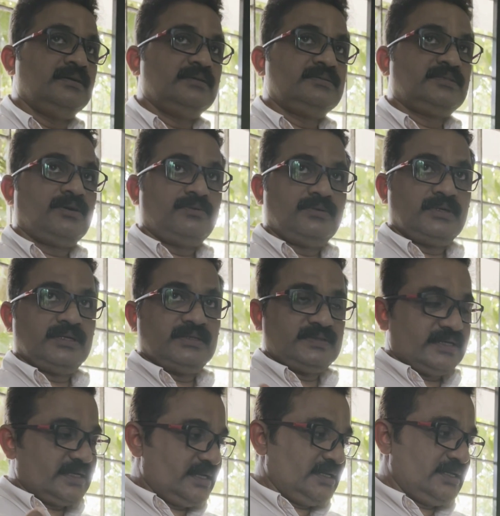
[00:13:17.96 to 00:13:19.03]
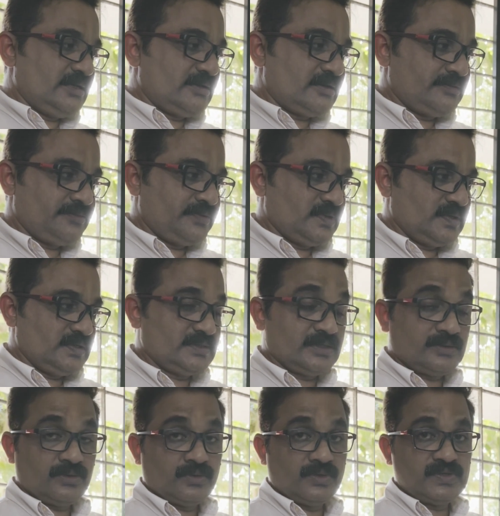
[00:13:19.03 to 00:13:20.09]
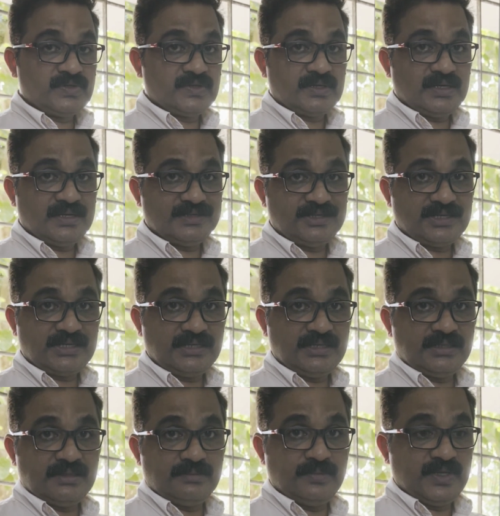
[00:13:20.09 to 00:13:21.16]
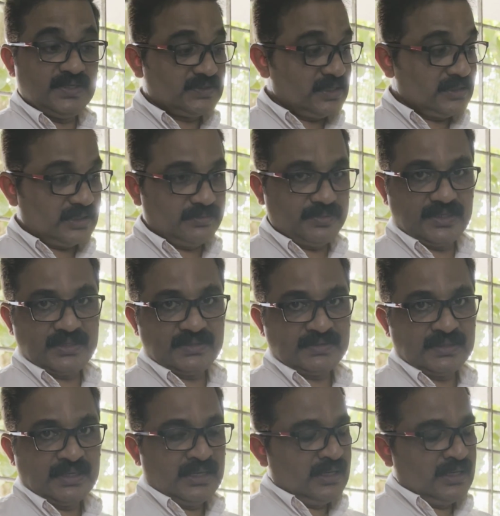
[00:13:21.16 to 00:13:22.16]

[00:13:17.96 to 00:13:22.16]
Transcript: sound is again a rough, it's a coarse, leathery, basal crepitus.